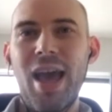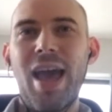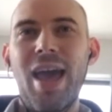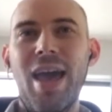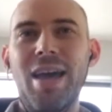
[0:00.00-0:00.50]

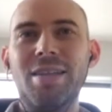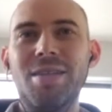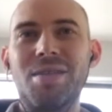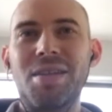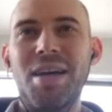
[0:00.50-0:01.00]

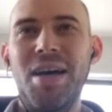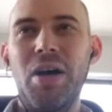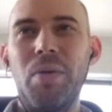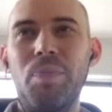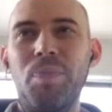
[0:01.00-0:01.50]
And
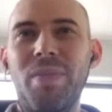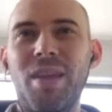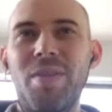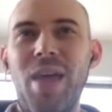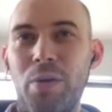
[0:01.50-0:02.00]

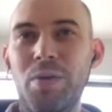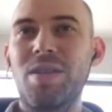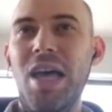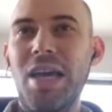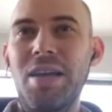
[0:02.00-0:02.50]
that was
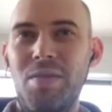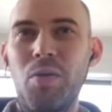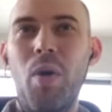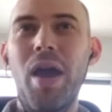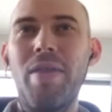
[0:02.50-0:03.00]
like the
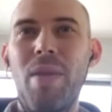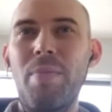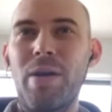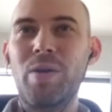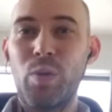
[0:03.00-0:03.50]
way that my
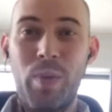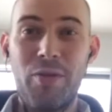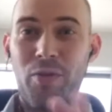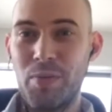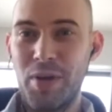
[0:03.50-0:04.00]
parents would
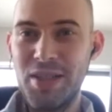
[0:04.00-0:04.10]
pay for the plane